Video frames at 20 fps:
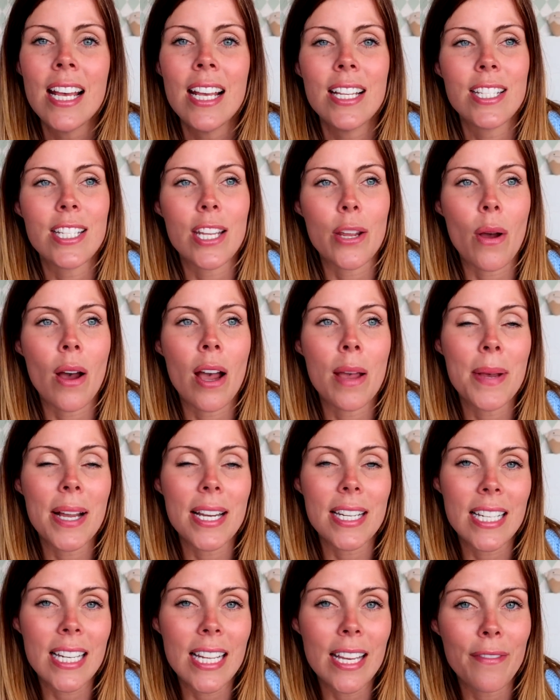So I'm
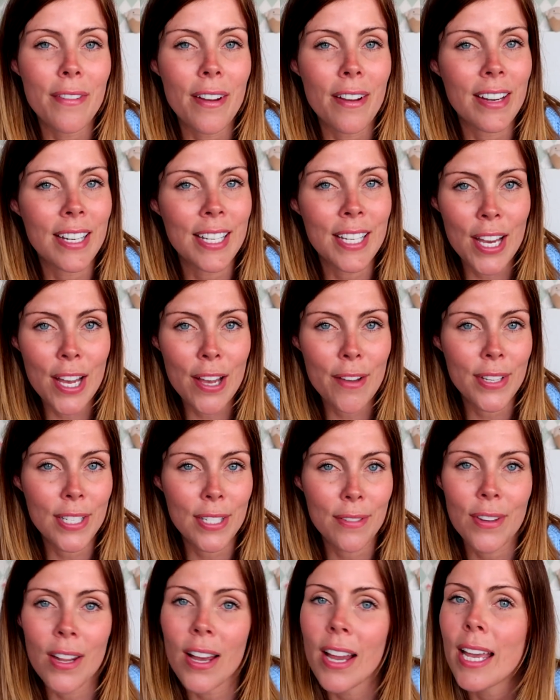actually a very
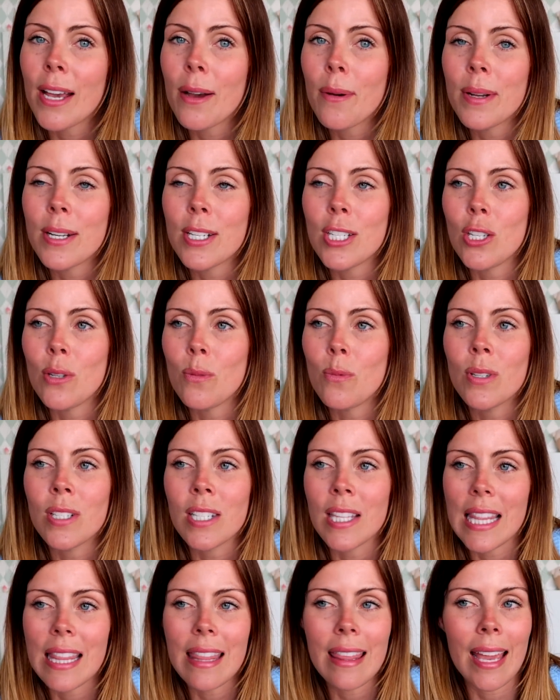nervous flyer, which you
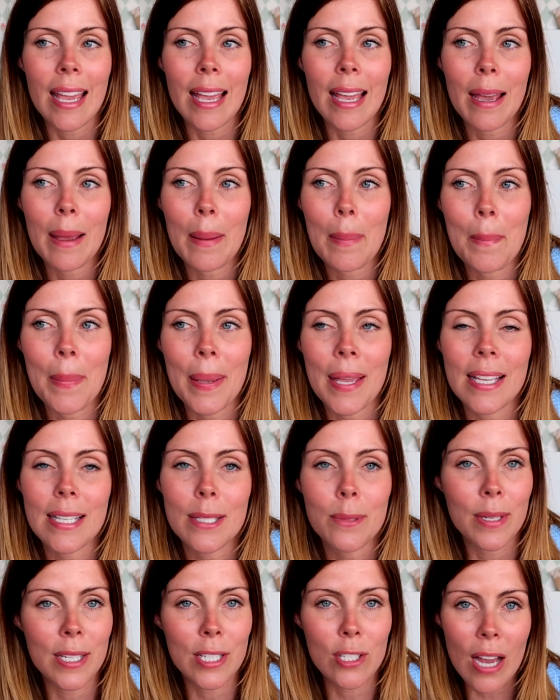wouldn't think
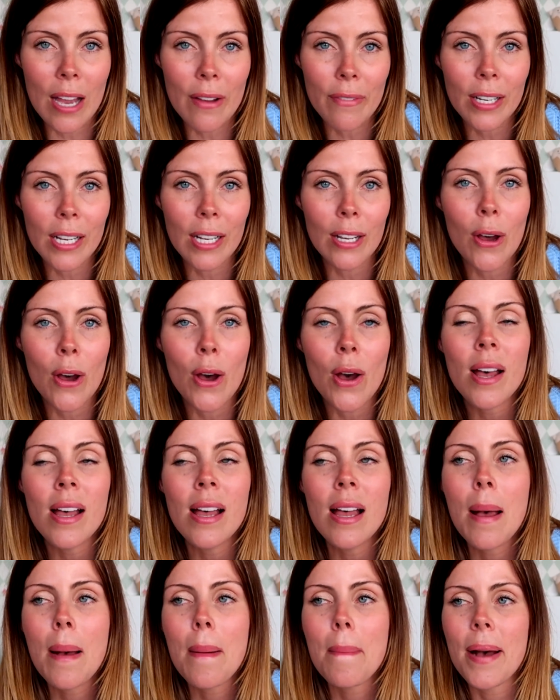because we travel a lot,
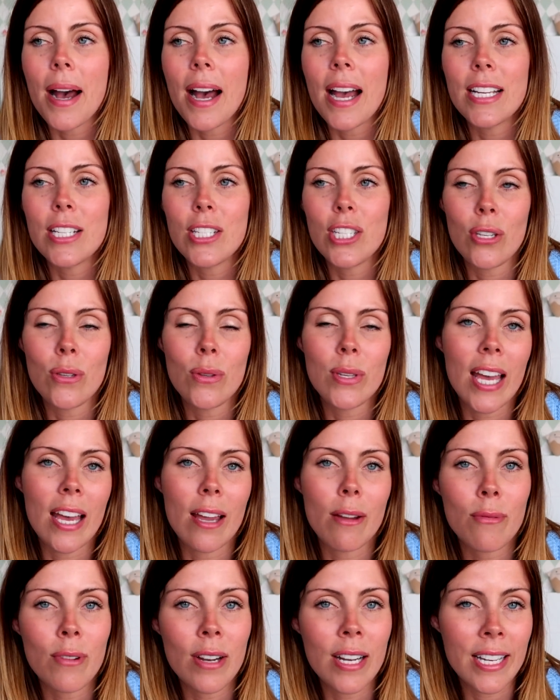but I do
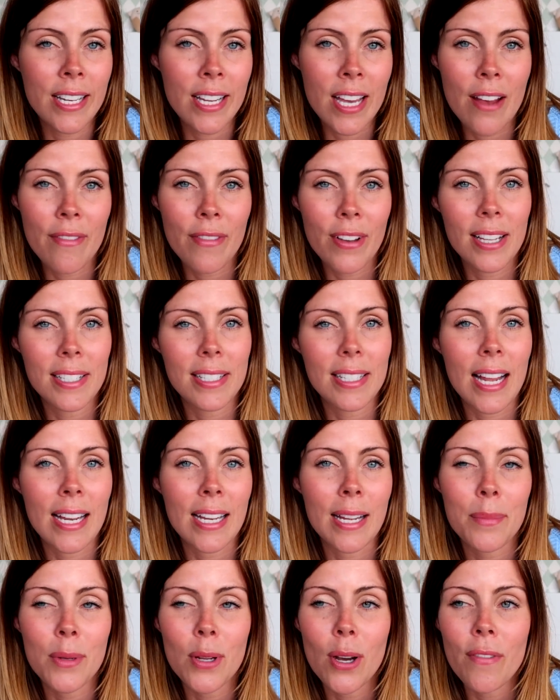get really nervous
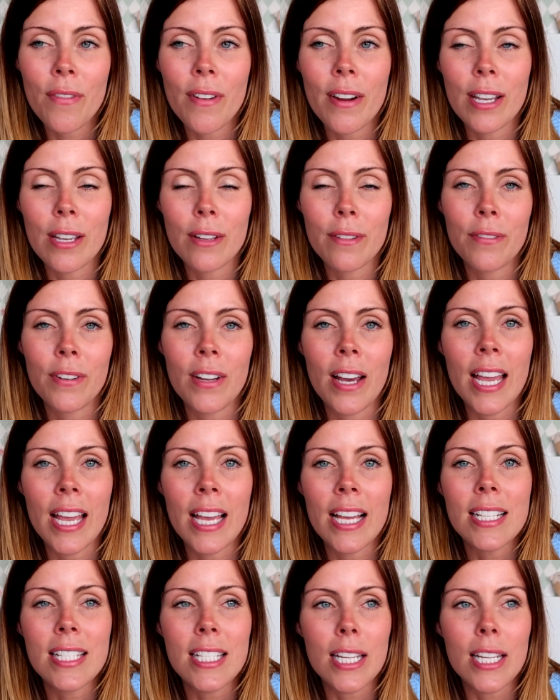and I'm not a very good flyer.